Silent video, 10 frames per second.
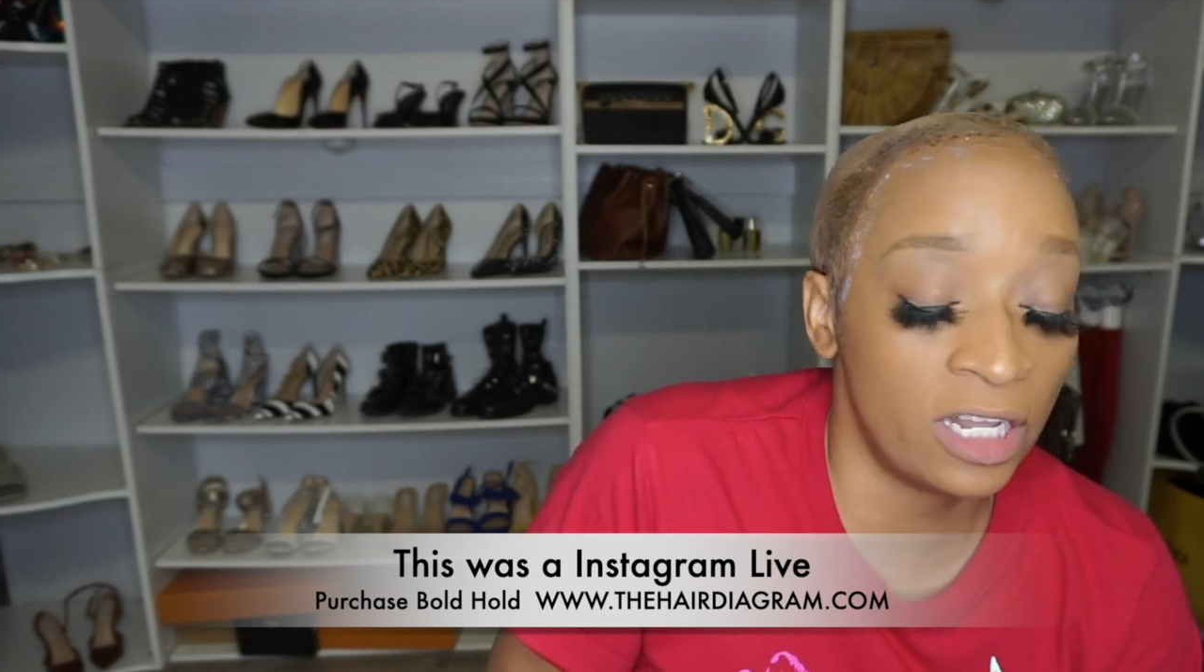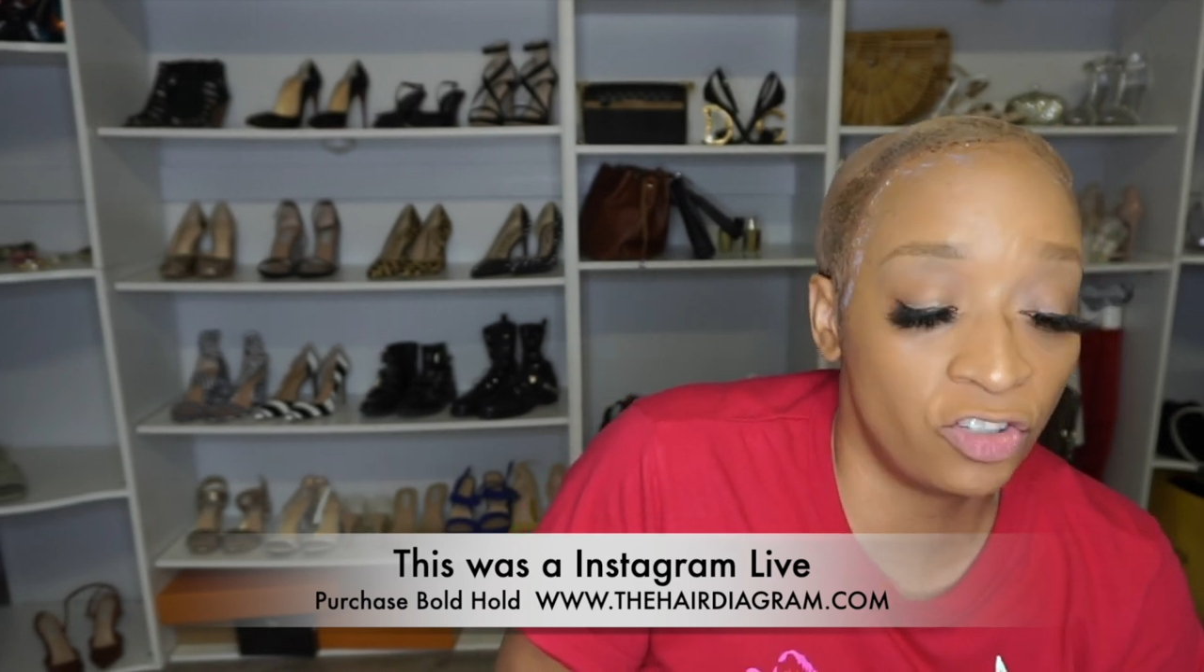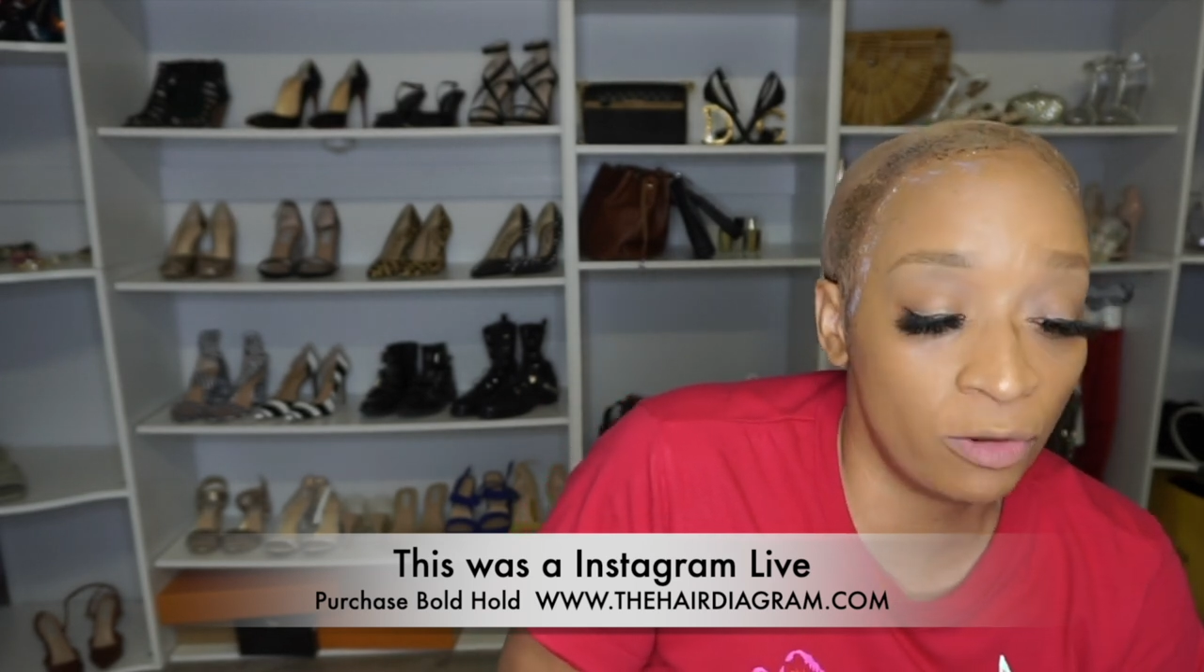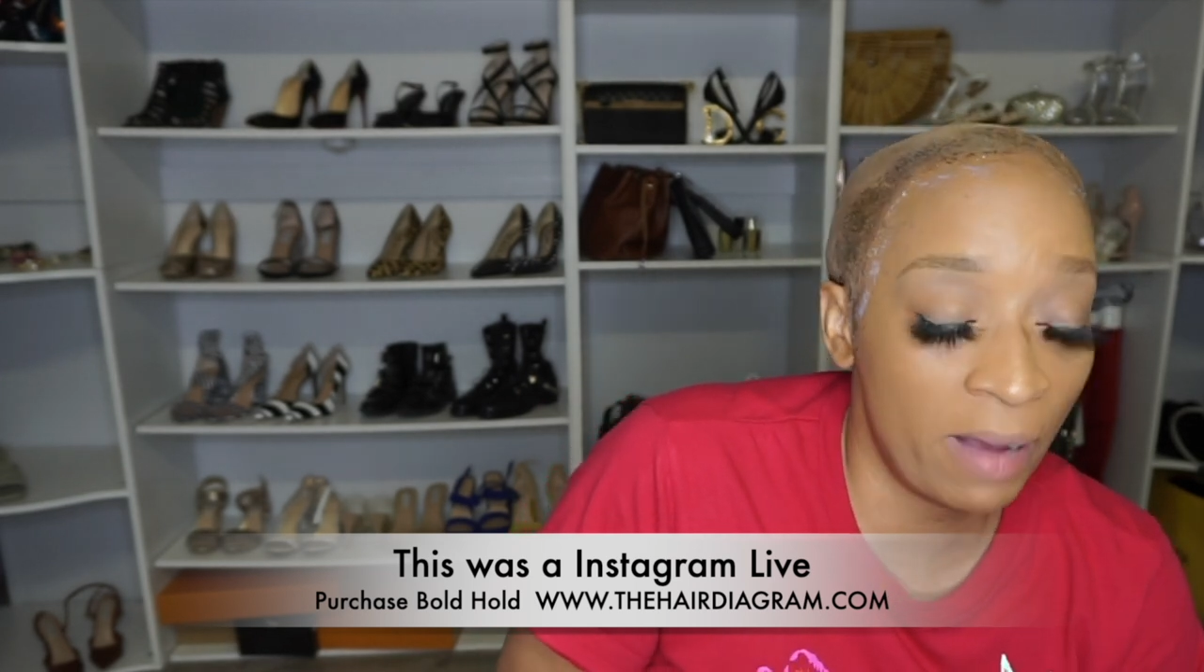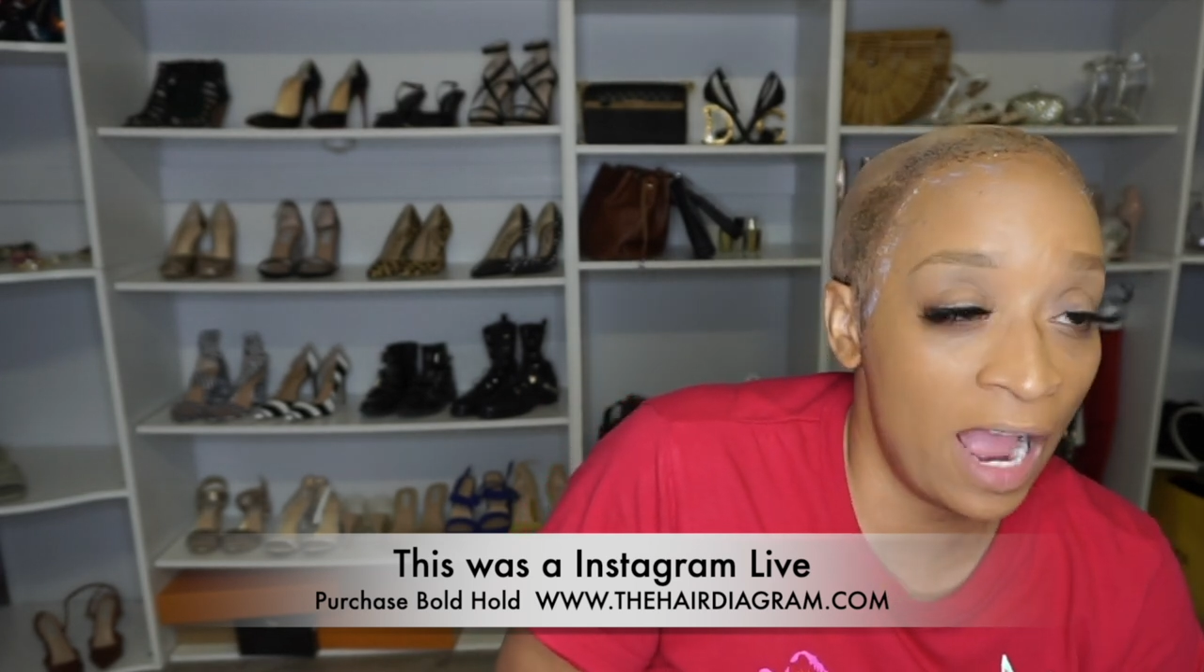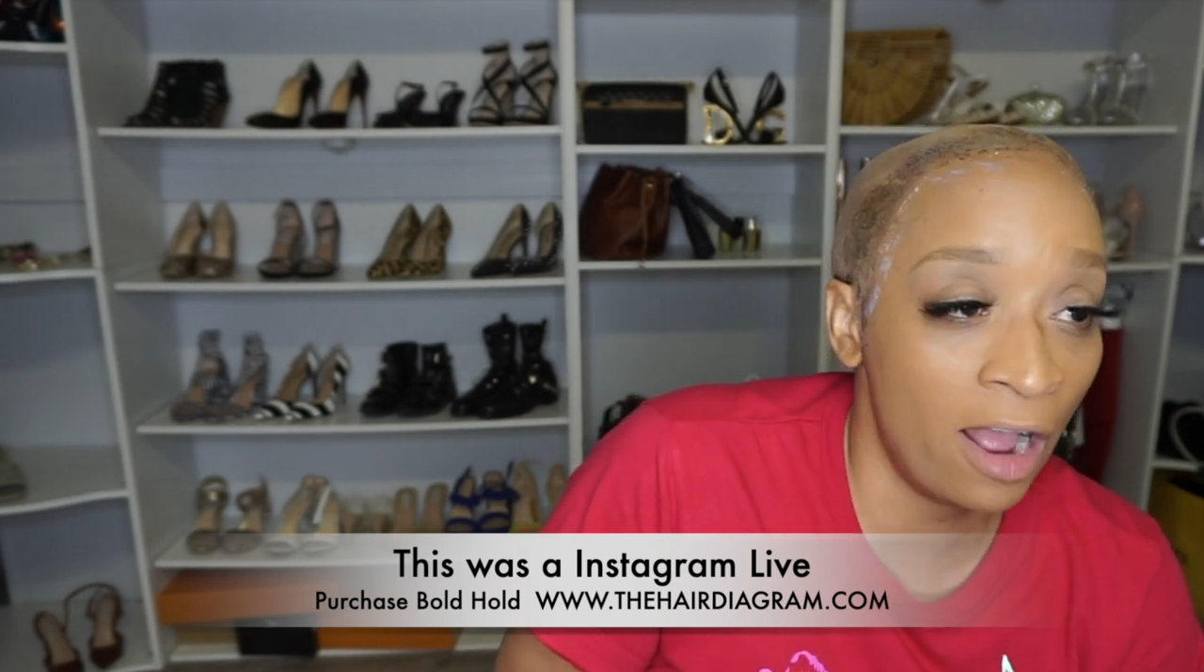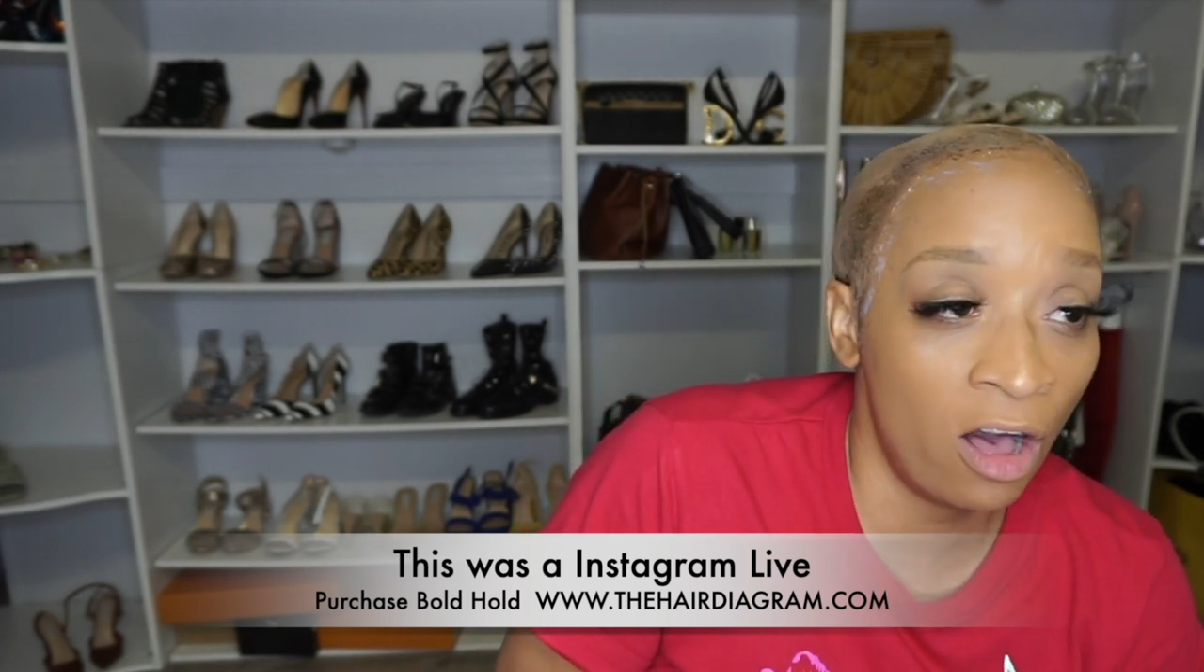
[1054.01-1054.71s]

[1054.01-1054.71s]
that you're buying